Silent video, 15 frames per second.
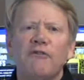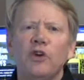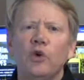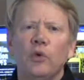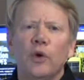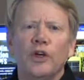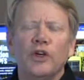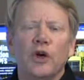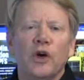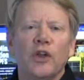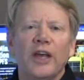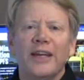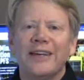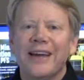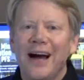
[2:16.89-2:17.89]
fuel return
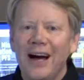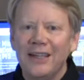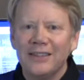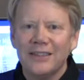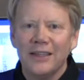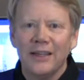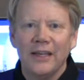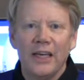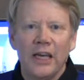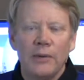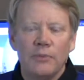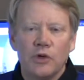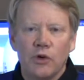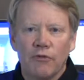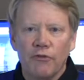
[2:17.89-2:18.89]
that constantly
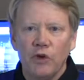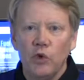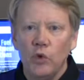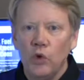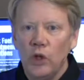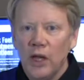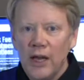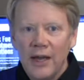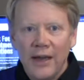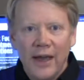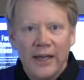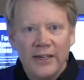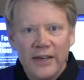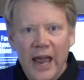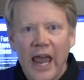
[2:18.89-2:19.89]
keeps your fuel
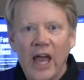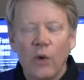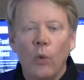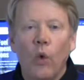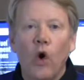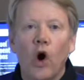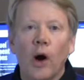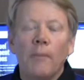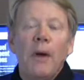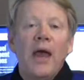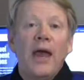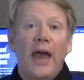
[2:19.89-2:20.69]
and tank warm